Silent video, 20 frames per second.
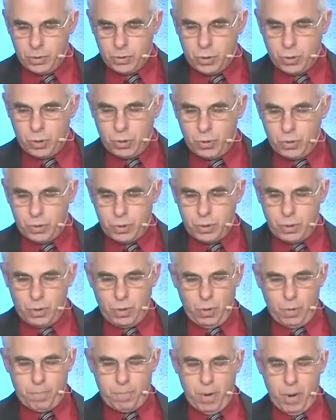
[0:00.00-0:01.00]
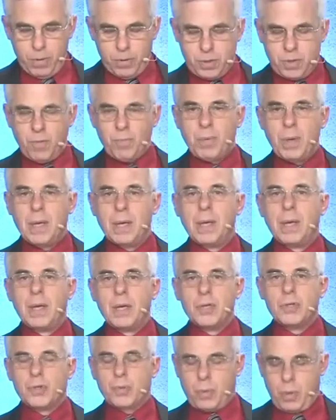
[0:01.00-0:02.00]
Jews who boast of being
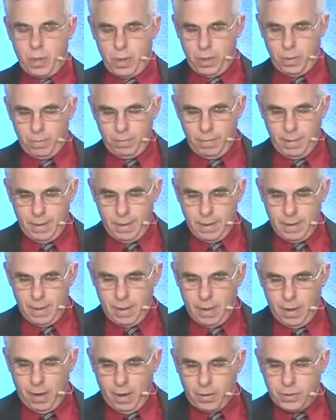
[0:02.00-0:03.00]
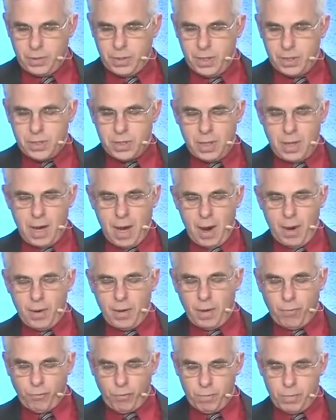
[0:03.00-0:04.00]
Israel are
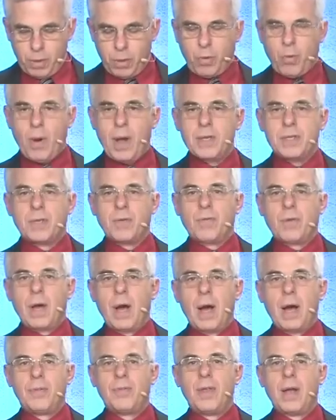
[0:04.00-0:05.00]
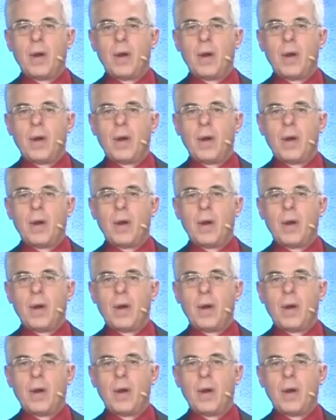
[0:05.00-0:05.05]
disinherited from the grace of God.